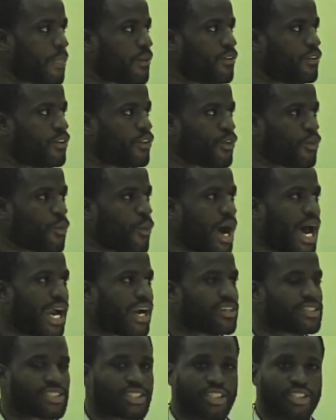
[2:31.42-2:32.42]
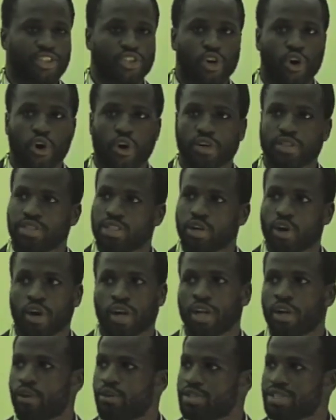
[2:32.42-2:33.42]
wires in the jaws and all
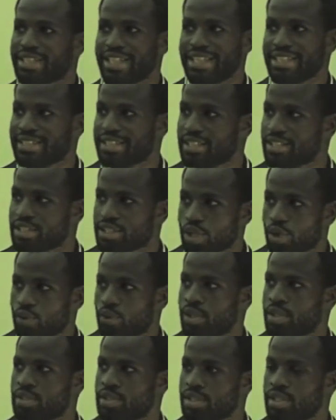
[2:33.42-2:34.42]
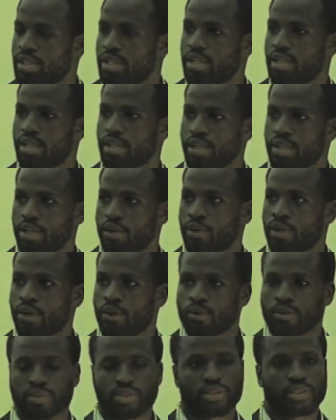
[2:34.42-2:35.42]
of those things in the shoulders. And
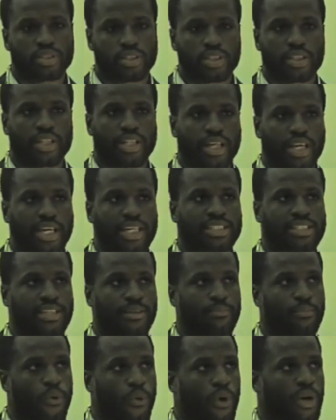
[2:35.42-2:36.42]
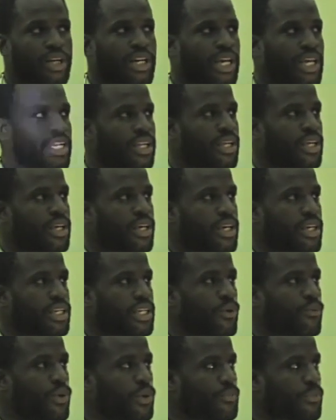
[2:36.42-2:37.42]
those, it's important
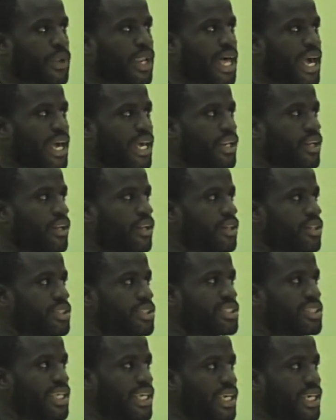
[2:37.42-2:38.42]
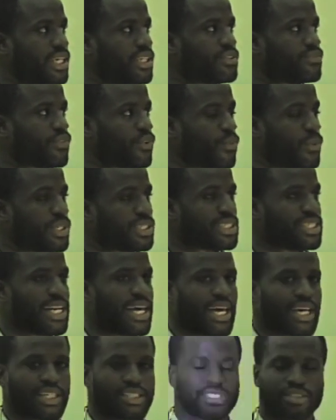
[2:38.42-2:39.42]
that we plant seeds for what's
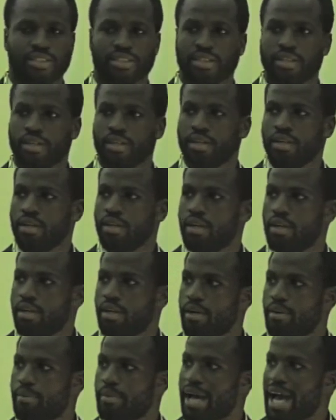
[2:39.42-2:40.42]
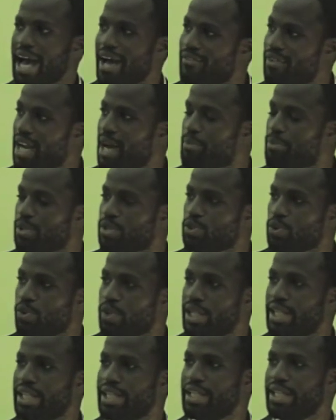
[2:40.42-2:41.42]
next. I have an
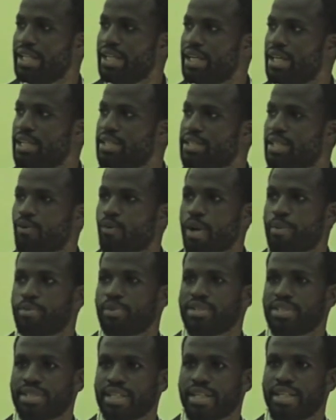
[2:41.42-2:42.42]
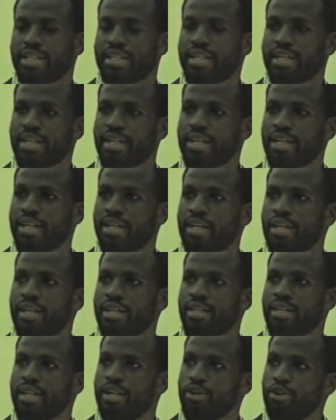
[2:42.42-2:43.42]
opportunity to represent
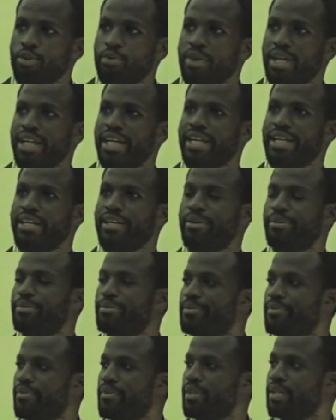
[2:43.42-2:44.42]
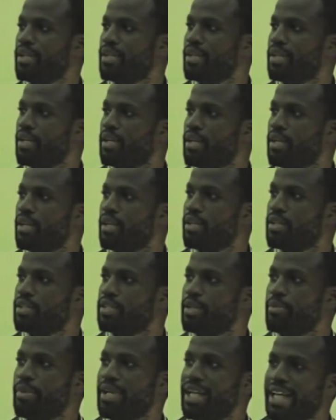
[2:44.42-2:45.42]
the new millennium,
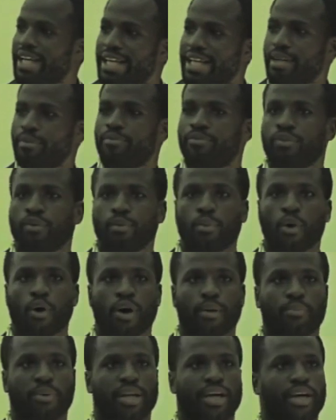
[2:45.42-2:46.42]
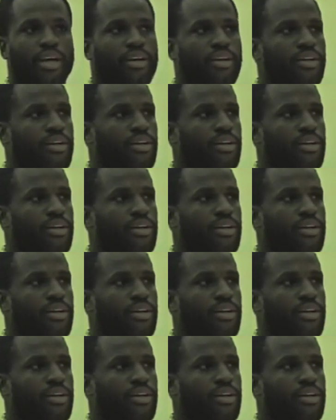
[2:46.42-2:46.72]
the millennium football player,